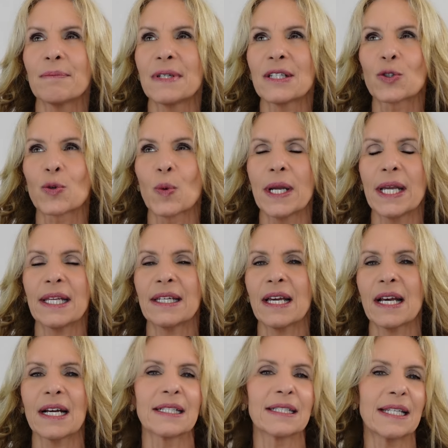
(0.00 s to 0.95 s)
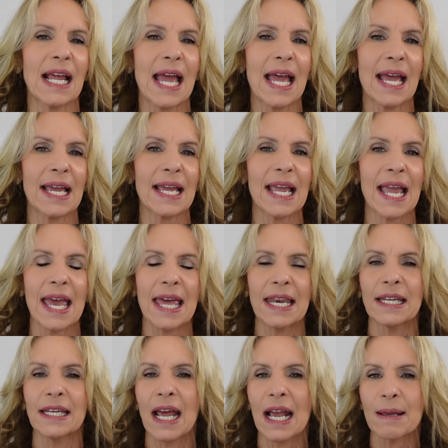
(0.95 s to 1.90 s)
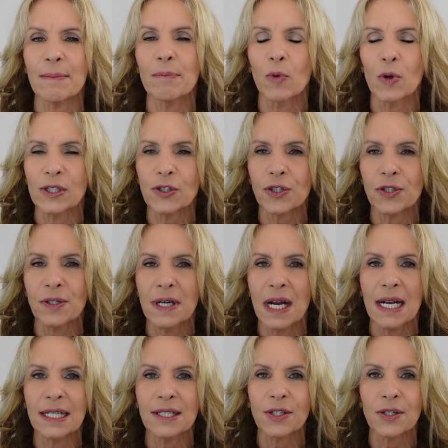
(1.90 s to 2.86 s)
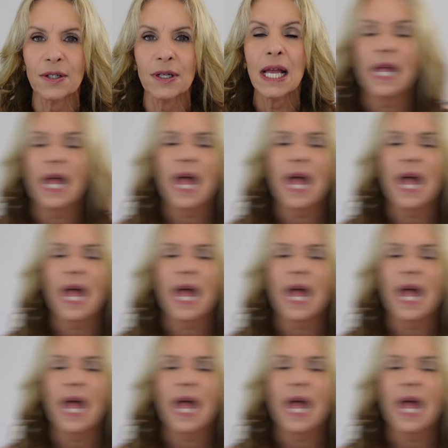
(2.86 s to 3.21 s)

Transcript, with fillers: between a day and a night moisturizer.